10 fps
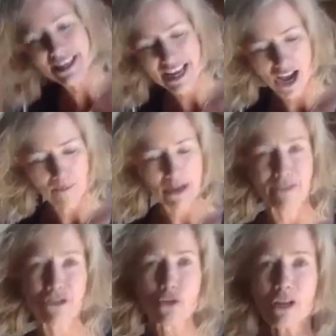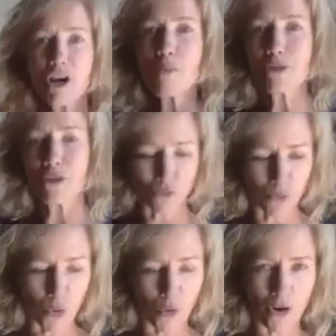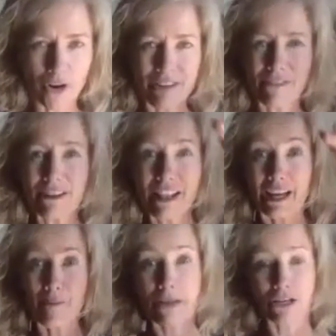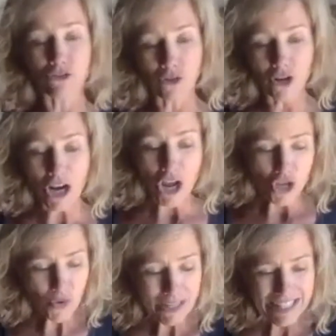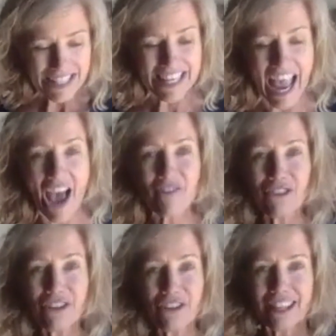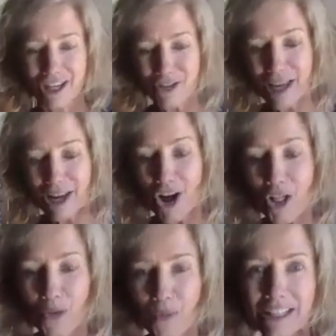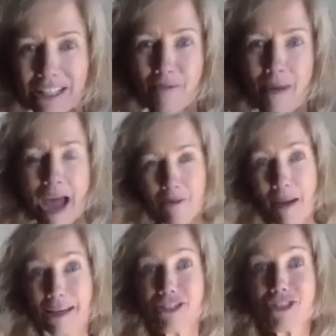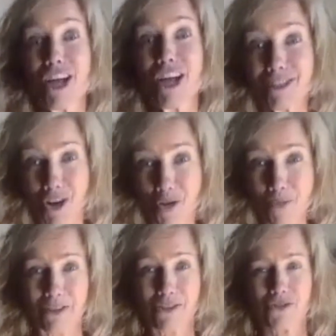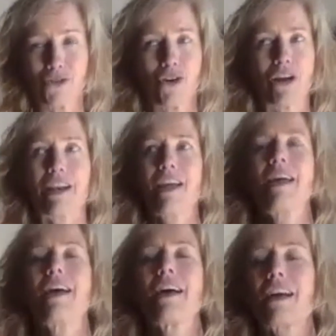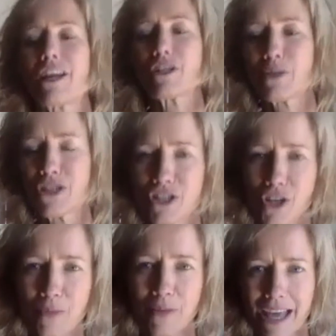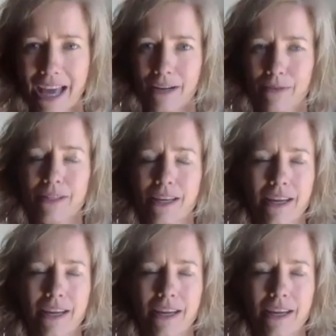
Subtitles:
out. But if you can open the drawer, even like a big drawer, you can see everything, and you can get all the way to the back by just opening the drawer. And gosh, when she told me that, I was like,